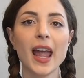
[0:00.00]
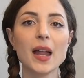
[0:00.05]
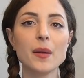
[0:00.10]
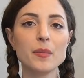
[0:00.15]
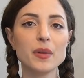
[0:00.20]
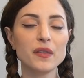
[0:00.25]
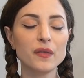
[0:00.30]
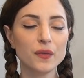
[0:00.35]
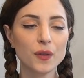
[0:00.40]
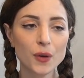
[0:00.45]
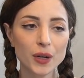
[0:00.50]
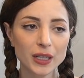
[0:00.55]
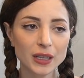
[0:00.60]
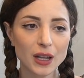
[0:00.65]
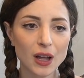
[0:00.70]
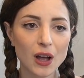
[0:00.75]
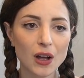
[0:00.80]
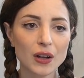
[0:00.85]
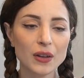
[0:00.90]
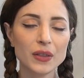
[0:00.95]
And before
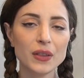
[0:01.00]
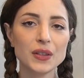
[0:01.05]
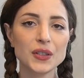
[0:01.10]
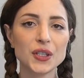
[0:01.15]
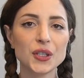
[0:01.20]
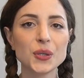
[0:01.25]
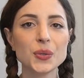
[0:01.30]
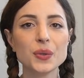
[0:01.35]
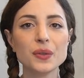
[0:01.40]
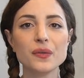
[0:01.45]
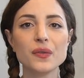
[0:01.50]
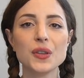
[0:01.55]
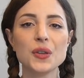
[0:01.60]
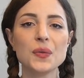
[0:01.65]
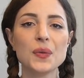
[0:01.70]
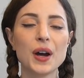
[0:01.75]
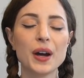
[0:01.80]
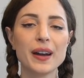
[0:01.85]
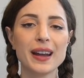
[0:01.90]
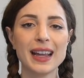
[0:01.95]
long, the two of
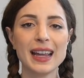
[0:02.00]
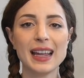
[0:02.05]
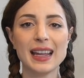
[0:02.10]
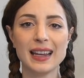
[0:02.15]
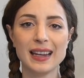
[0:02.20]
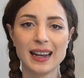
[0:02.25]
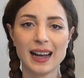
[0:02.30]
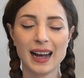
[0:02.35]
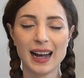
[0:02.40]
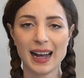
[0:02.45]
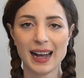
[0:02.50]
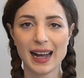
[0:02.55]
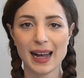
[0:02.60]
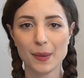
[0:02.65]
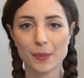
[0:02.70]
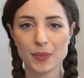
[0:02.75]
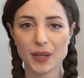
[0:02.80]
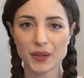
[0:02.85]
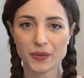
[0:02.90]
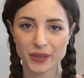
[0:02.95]
you are in a
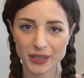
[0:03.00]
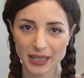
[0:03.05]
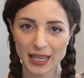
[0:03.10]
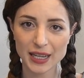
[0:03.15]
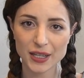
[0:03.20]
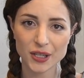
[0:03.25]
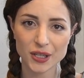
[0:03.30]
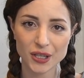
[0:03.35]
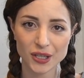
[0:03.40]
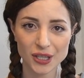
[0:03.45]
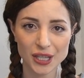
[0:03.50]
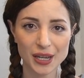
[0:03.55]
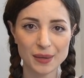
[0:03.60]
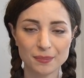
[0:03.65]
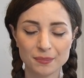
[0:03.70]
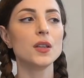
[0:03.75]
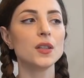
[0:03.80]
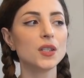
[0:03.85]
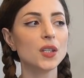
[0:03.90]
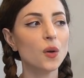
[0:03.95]
happy relationship.
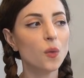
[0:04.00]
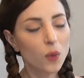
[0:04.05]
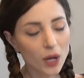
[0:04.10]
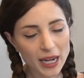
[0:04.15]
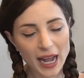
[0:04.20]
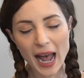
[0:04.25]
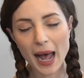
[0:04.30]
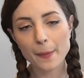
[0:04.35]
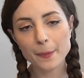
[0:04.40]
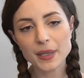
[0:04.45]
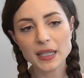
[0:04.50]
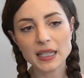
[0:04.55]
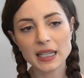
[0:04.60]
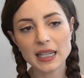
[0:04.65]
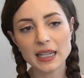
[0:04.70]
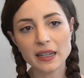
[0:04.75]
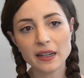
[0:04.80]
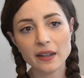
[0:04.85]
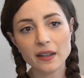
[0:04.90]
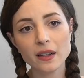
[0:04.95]
So what happened
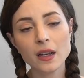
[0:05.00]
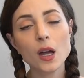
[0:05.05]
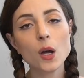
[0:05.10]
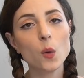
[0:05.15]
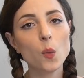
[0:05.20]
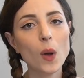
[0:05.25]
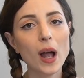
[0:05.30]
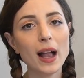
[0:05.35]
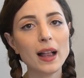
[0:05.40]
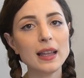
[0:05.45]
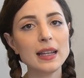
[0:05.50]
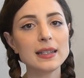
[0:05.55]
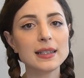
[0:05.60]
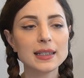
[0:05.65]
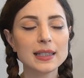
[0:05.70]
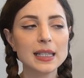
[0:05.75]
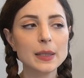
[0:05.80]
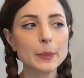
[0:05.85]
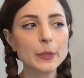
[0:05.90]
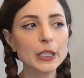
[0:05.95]
here? Well, it's
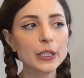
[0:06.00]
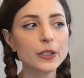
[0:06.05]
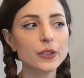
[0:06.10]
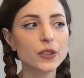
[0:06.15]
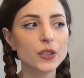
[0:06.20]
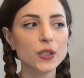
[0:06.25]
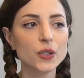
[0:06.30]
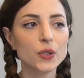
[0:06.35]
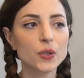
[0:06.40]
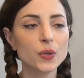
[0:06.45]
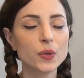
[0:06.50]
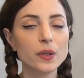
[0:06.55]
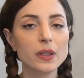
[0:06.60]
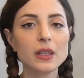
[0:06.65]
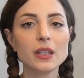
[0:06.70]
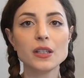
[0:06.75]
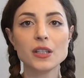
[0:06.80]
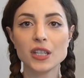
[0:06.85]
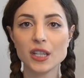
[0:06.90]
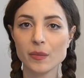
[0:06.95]
similar to
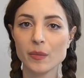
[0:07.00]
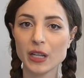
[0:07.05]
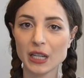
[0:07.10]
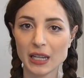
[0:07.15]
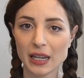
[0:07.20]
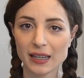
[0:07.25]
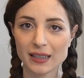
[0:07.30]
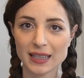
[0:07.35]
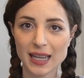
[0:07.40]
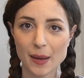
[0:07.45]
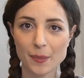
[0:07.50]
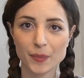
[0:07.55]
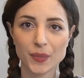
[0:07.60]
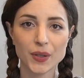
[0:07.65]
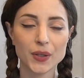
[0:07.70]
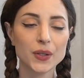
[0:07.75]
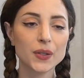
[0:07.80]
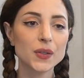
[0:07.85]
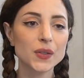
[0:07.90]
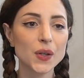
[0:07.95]
the Jimin
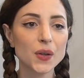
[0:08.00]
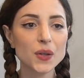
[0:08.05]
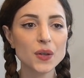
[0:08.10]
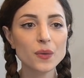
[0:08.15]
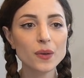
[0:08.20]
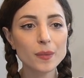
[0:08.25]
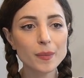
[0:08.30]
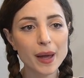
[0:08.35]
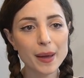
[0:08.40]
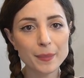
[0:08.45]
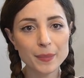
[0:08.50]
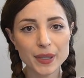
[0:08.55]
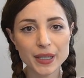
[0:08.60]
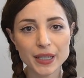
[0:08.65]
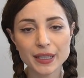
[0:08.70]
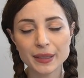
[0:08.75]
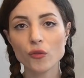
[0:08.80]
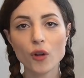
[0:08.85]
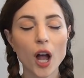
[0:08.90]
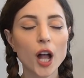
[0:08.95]
example. So you
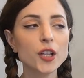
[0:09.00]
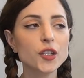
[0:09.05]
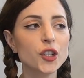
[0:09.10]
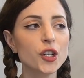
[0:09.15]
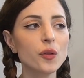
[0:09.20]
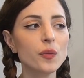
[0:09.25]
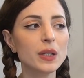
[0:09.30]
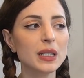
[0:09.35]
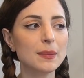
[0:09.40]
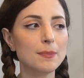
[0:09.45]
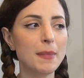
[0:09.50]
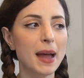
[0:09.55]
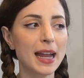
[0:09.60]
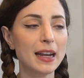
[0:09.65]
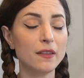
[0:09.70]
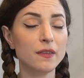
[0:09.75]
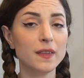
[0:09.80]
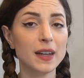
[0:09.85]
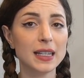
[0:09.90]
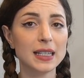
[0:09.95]
remember Roger was
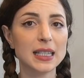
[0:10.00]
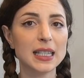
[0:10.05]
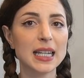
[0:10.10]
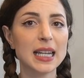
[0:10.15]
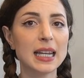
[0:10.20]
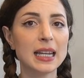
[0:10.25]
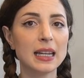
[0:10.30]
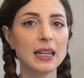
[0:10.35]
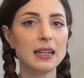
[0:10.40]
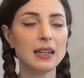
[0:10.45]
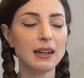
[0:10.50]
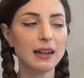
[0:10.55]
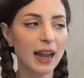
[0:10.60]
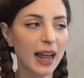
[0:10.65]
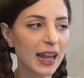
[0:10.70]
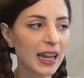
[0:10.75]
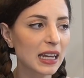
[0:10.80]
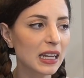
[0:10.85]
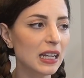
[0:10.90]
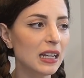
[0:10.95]
manifesting
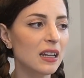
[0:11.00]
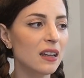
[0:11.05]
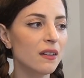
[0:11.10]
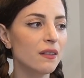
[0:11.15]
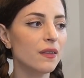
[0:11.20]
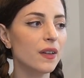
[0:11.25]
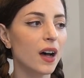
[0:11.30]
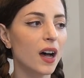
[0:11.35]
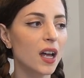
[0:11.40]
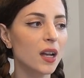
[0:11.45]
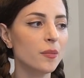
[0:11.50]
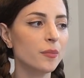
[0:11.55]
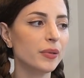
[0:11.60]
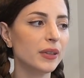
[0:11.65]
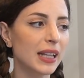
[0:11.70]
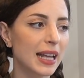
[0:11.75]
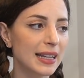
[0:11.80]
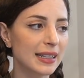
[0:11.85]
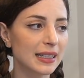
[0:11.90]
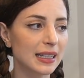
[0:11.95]
negative,
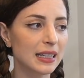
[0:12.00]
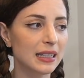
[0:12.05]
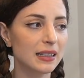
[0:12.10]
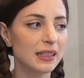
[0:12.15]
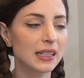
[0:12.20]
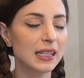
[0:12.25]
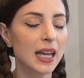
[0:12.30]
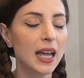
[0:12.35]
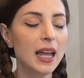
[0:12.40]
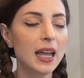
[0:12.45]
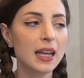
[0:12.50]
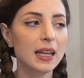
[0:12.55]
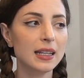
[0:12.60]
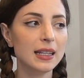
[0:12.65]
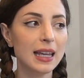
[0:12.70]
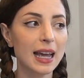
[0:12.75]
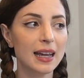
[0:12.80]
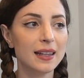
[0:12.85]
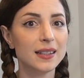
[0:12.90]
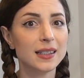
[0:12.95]
unpleasant,
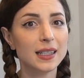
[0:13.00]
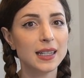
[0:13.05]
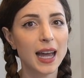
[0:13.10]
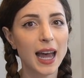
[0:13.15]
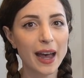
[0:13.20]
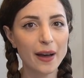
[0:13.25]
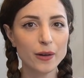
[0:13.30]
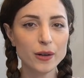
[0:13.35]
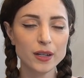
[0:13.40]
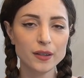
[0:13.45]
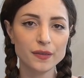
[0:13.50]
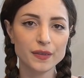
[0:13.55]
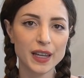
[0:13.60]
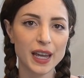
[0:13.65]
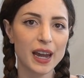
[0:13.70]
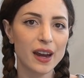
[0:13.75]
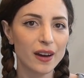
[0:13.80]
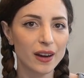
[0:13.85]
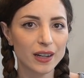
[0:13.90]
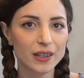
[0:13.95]
yet out of
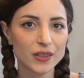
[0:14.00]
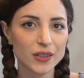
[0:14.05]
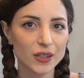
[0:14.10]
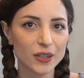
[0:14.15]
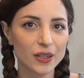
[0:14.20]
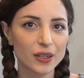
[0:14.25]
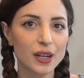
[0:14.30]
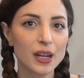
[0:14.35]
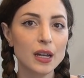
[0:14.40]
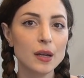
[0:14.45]
character